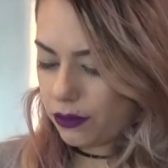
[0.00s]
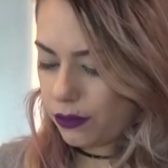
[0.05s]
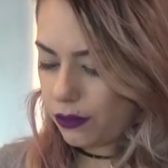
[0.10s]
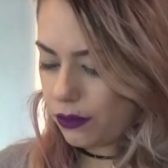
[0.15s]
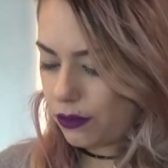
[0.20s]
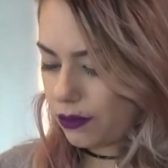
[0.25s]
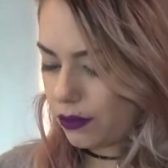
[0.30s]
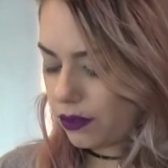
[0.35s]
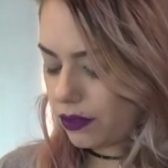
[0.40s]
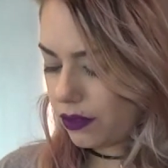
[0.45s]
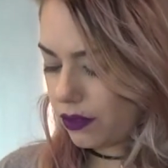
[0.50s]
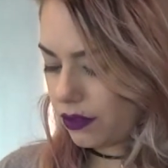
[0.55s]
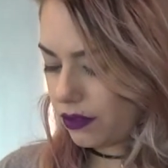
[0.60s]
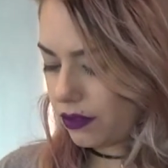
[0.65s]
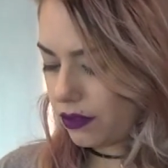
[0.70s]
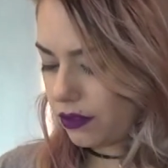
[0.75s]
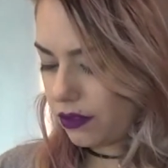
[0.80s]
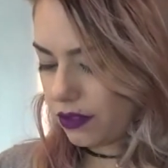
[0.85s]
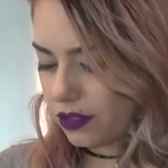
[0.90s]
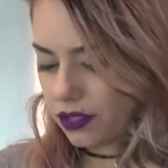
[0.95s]
Ooh,
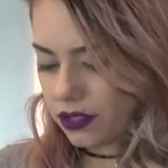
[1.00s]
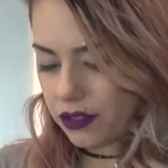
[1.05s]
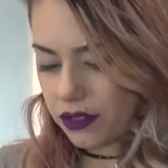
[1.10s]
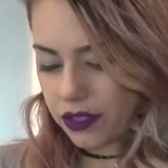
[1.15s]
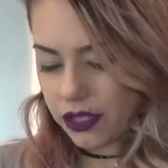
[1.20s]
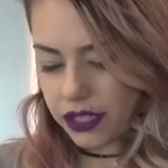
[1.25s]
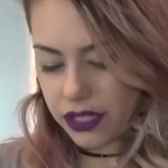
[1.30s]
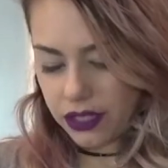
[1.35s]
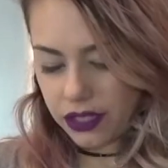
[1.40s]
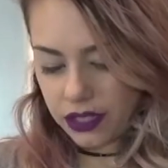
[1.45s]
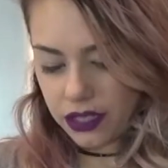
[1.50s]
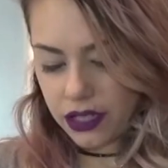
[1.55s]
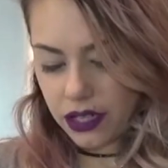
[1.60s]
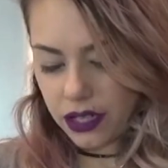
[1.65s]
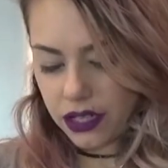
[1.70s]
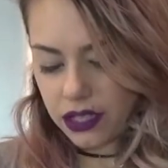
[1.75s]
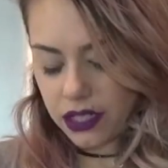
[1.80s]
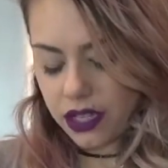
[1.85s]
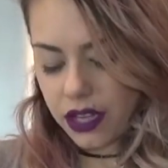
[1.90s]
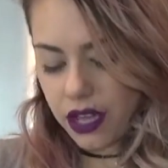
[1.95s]
don't get
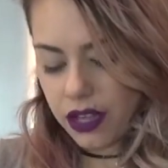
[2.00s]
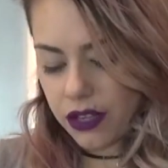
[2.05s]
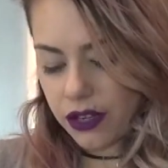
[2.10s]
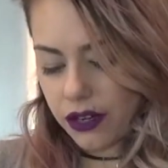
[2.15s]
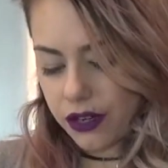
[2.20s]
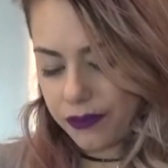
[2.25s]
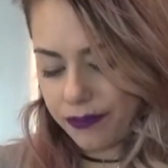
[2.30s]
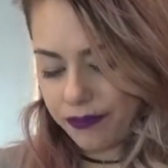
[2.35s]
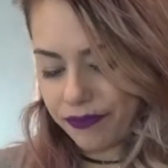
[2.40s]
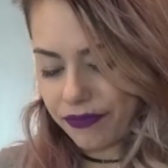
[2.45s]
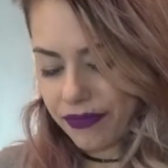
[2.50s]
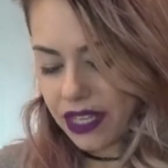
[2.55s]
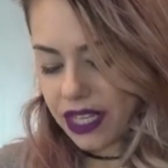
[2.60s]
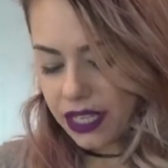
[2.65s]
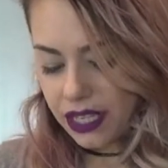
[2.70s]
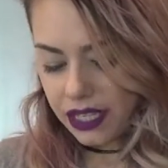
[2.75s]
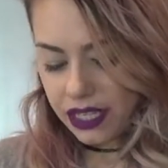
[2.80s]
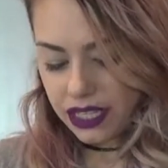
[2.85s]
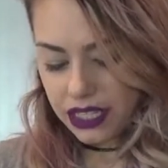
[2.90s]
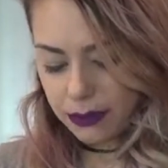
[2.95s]
stuck together.
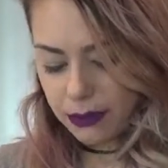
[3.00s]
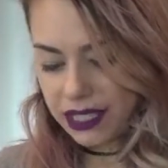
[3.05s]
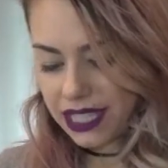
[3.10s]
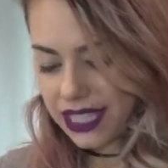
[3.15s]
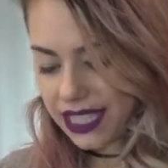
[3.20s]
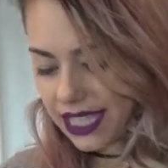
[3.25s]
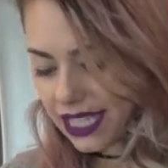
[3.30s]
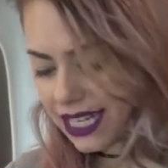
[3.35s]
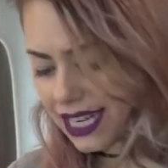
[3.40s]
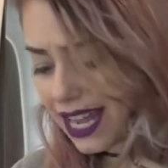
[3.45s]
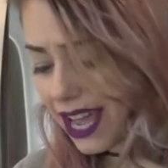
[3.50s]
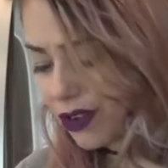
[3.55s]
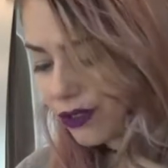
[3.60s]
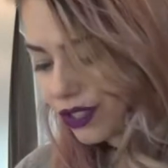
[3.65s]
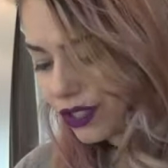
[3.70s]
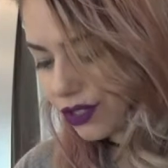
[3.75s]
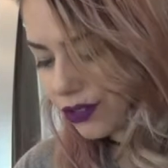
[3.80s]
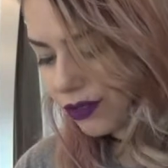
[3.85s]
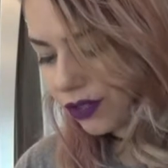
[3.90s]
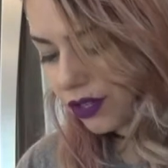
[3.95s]
Leave them out
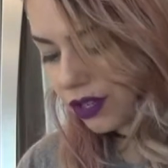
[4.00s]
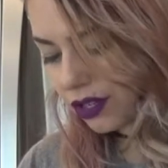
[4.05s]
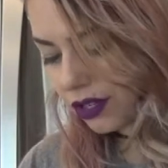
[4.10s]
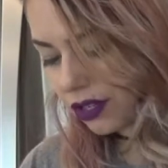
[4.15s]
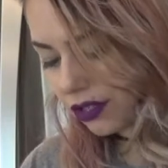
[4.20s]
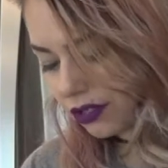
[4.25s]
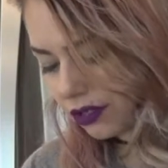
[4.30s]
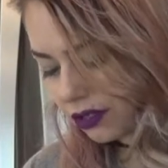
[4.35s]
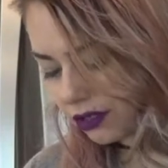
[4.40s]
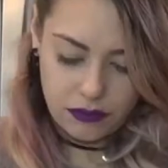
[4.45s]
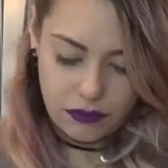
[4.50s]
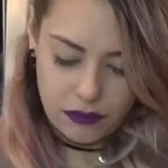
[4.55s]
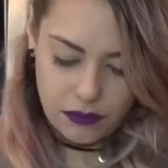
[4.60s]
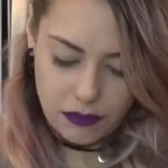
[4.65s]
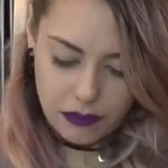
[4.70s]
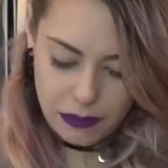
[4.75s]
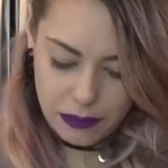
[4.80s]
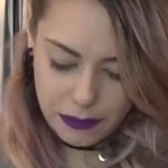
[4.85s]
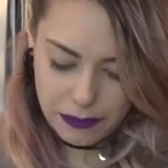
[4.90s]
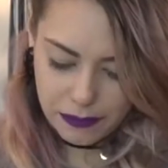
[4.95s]
too long.
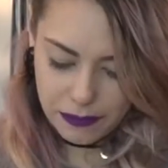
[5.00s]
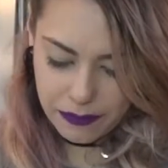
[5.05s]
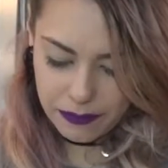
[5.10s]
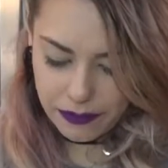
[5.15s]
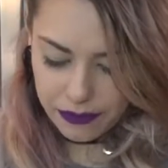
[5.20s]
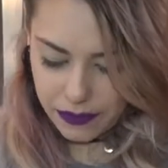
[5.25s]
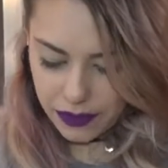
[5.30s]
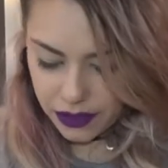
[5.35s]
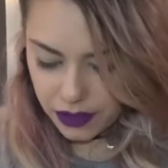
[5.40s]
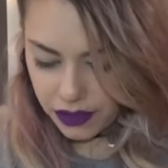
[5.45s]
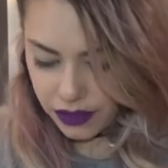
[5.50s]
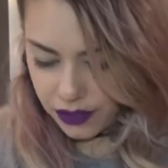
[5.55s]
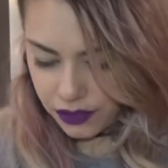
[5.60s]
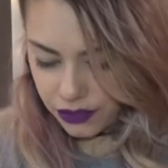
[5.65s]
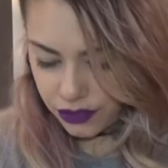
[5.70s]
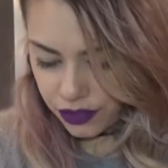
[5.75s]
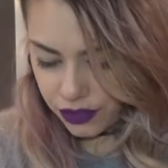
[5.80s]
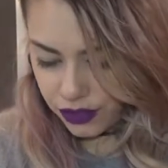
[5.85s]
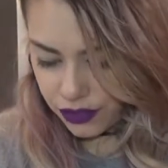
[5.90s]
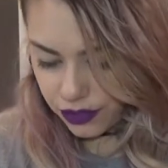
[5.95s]

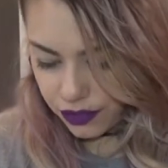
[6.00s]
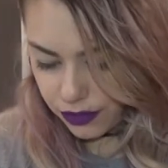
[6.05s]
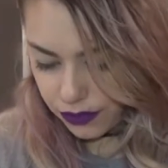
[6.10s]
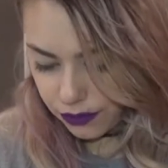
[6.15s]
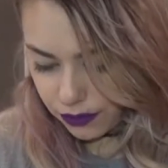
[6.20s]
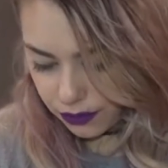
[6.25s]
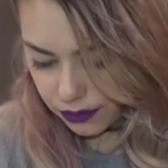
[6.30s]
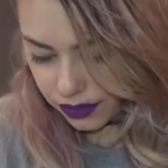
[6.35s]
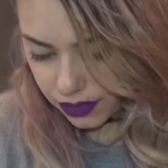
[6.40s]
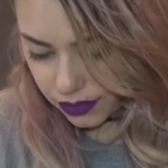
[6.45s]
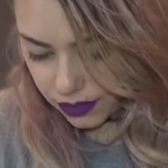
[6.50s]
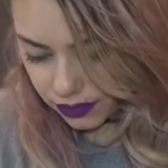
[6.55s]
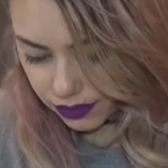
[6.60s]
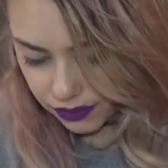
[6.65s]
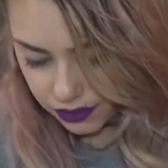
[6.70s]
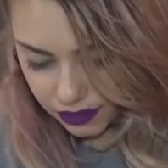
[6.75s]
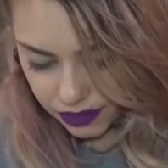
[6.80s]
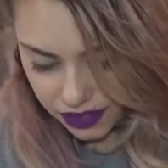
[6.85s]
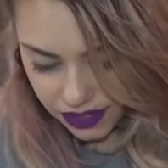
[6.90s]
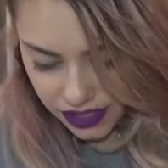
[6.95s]
Oh shoot.
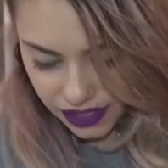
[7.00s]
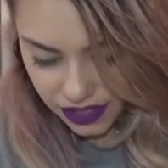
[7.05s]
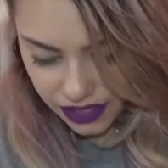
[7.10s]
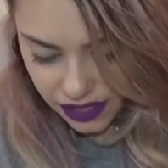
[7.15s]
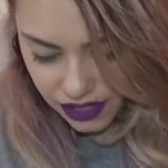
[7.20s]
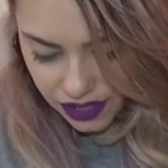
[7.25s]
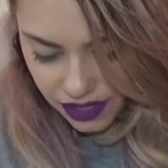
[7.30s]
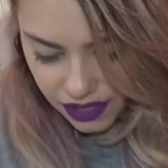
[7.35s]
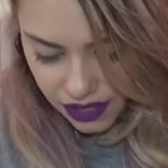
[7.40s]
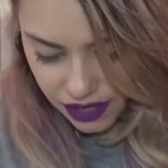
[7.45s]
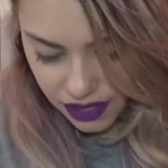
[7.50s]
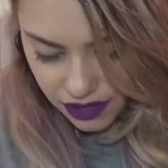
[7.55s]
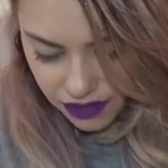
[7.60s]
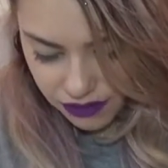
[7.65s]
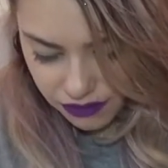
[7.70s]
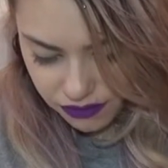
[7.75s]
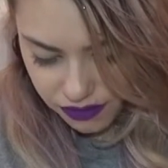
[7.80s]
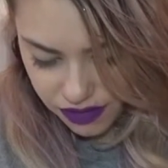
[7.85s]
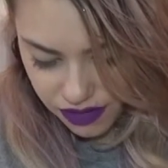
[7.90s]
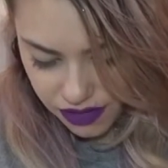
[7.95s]

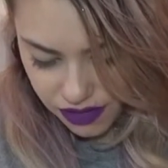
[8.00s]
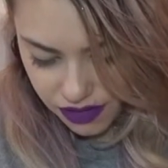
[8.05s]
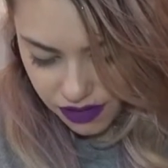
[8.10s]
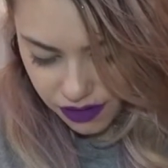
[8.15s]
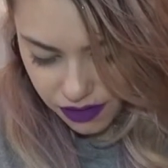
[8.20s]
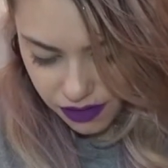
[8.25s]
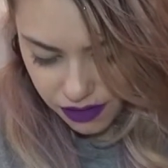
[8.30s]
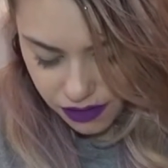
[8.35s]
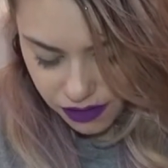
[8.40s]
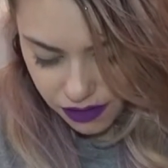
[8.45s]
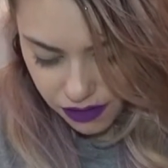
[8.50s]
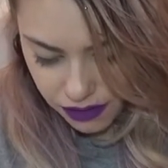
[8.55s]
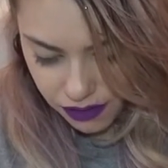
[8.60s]
Oh